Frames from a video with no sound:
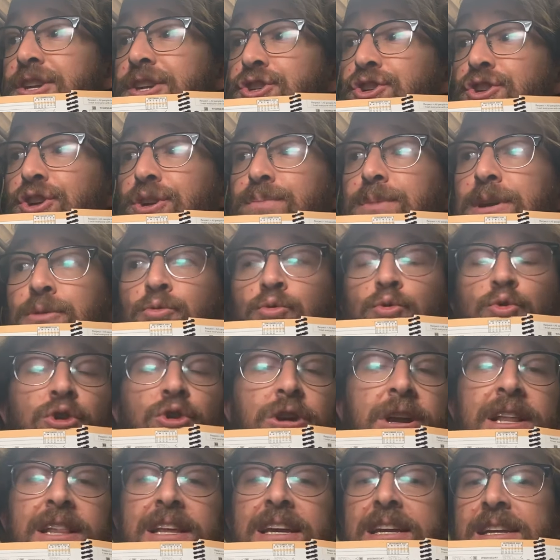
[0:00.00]
should be
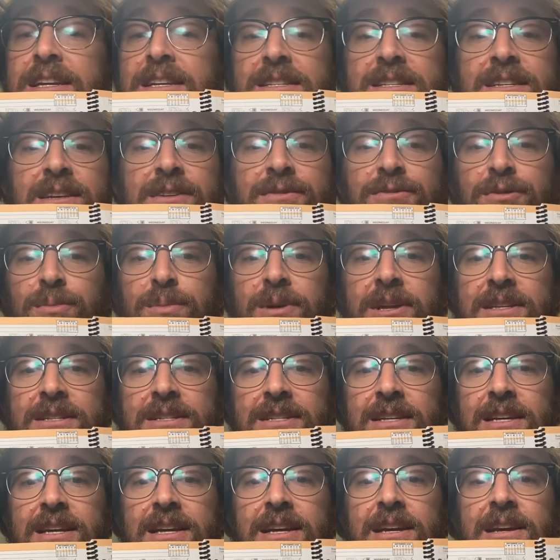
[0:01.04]
really easy for me to
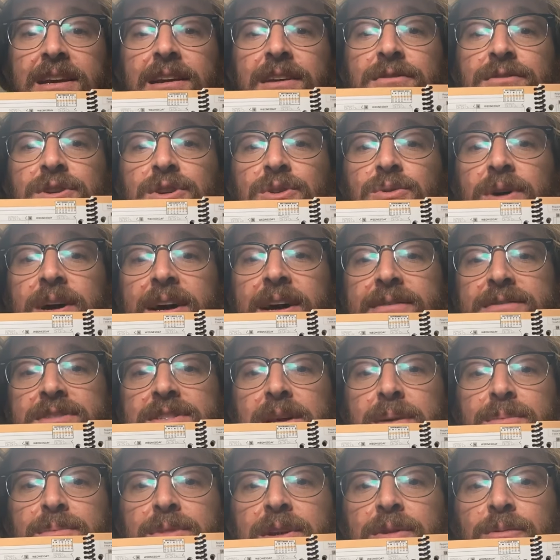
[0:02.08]
see if you have
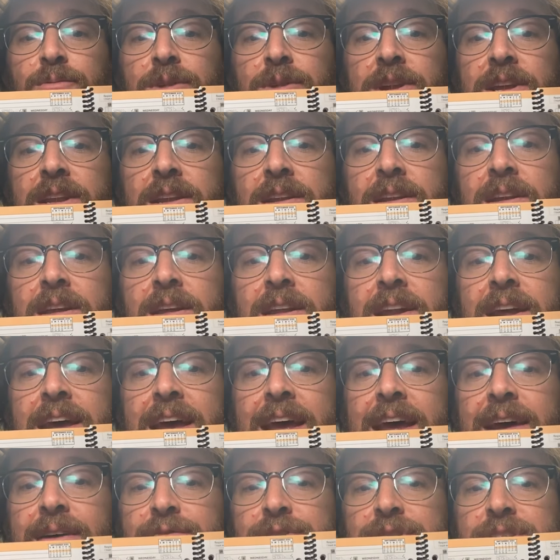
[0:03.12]
something written in
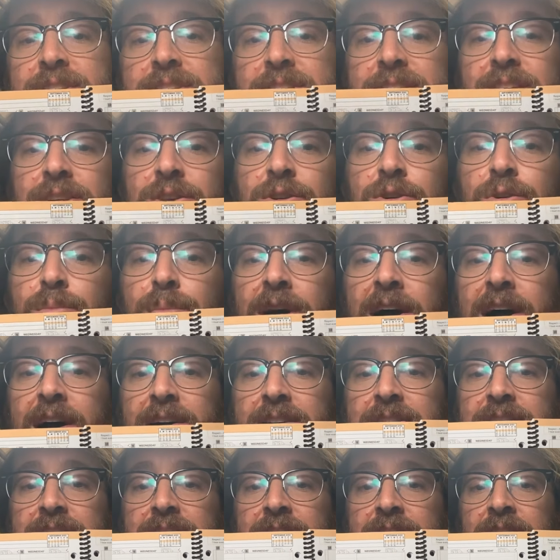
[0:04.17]
every single
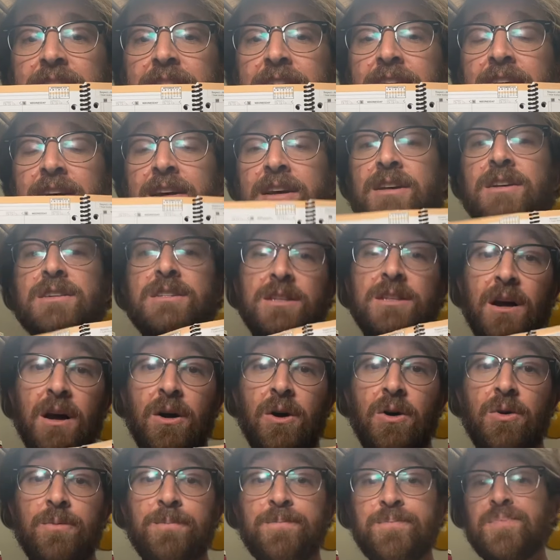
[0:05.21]
box.
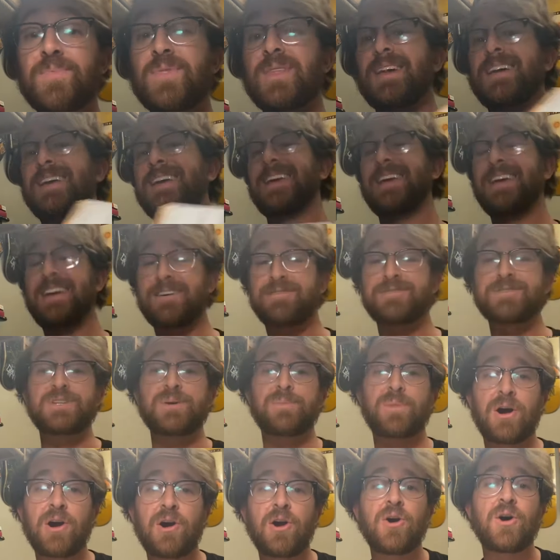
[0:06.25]
So if
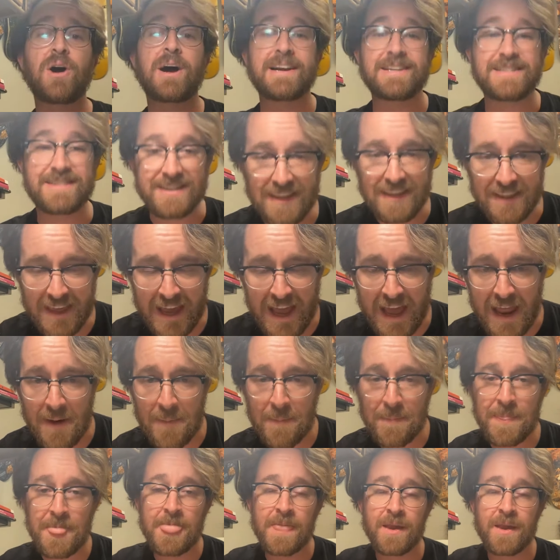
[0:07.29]
tomorrow I see that,